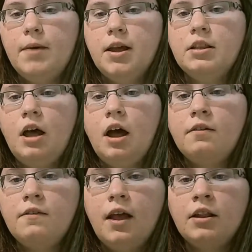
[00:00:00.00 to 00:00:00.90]
made
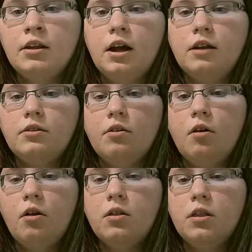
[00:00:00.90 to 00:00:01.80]
knots and cut
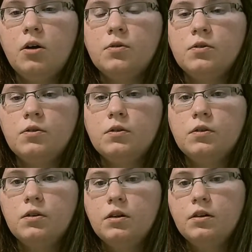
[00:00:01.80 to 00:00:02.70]
all those
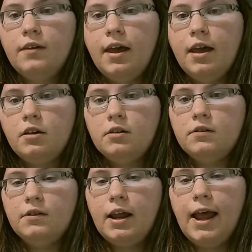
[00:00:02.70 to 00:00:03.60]

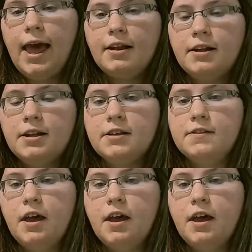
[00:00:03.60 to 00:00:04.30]
tails that I had in the